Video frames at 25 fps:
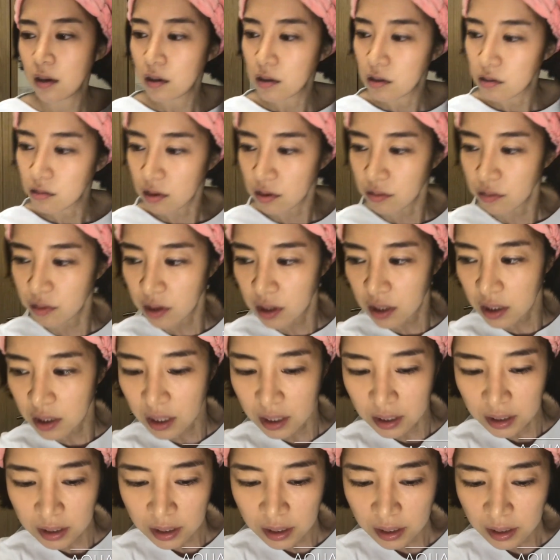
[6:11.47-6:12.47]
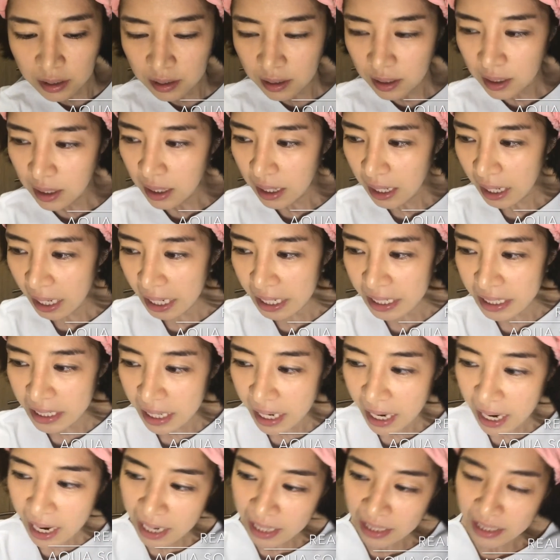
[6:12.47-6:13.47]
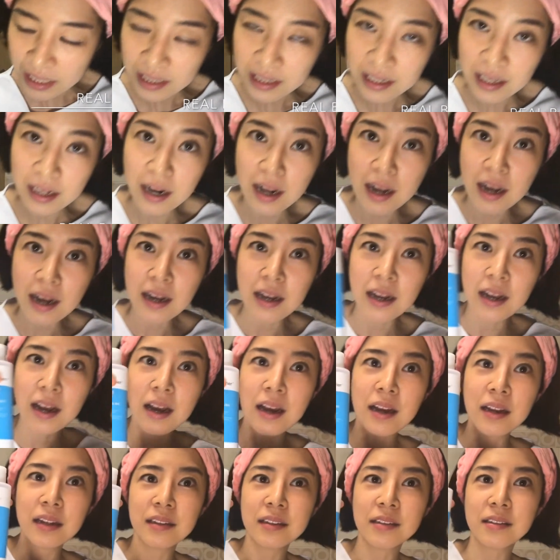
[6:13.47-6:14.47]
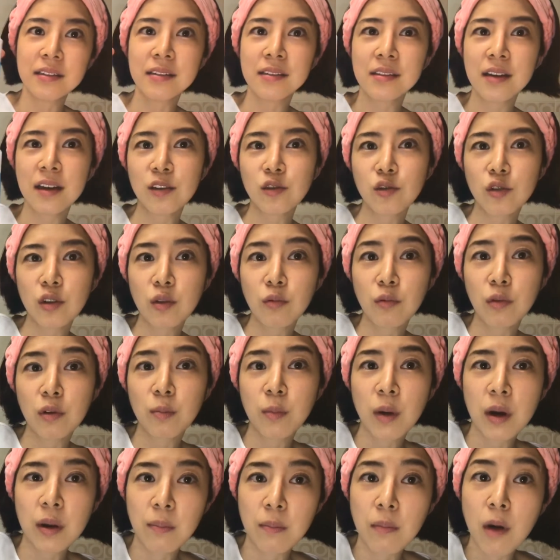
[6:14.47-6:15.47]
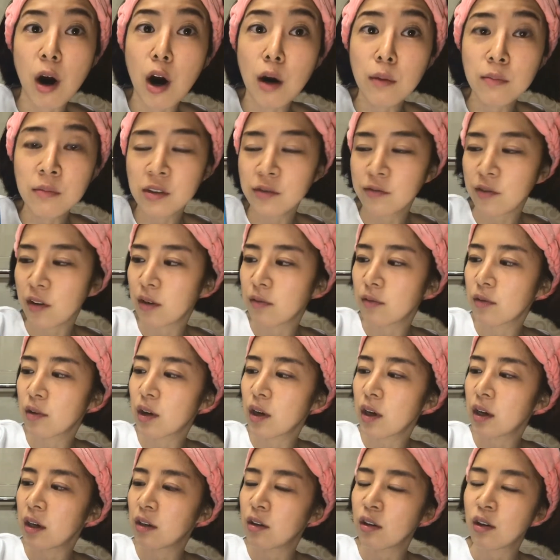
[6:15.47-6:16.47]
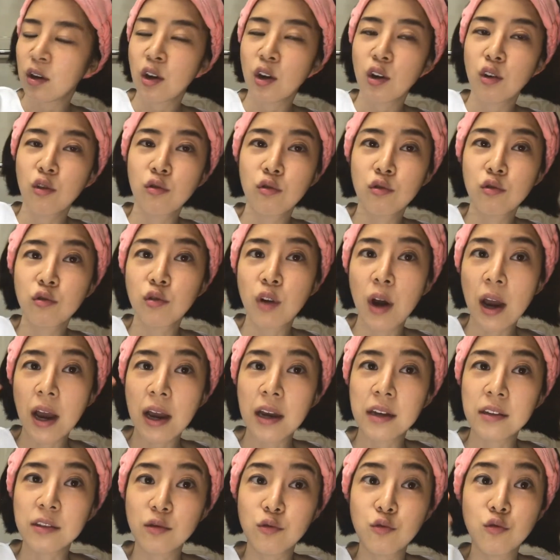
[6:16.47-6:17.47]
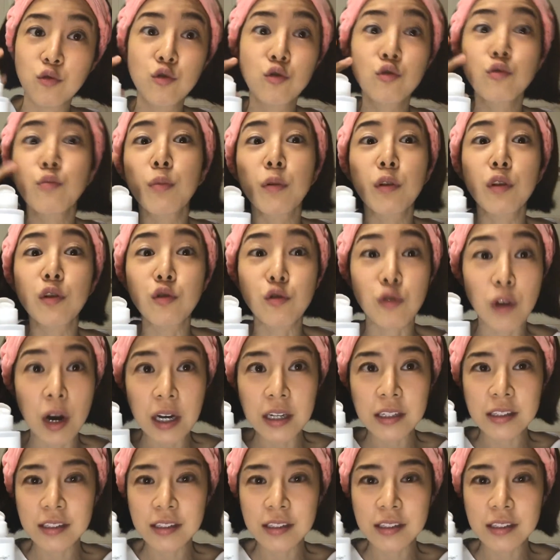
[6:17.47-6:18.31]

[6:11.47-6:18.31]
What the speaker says: So I really liked it. And then this is actually one of my mom's favorite, who has super dry